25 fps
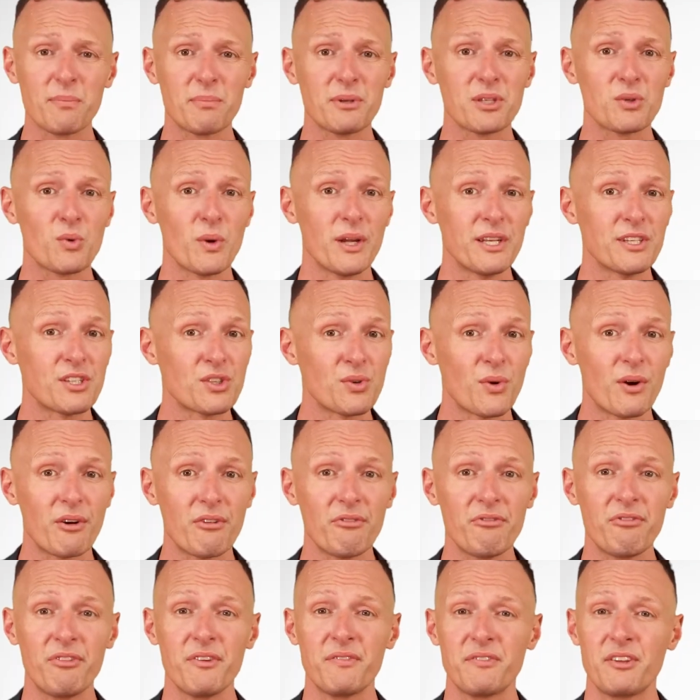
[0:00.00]
between
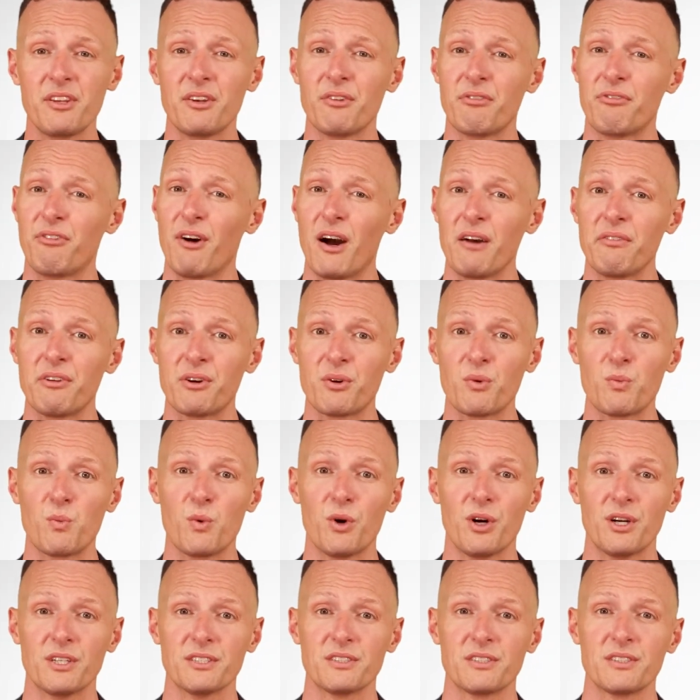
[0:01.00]
250 to 500
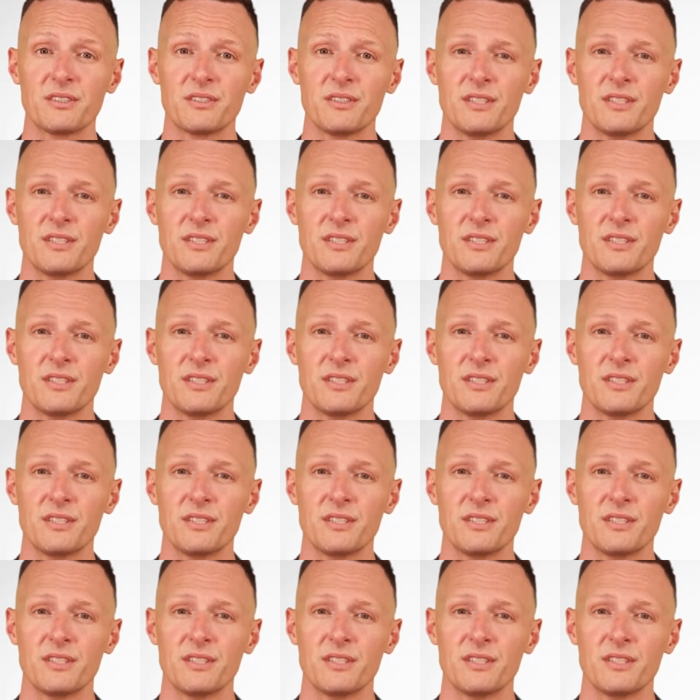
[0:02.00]
words.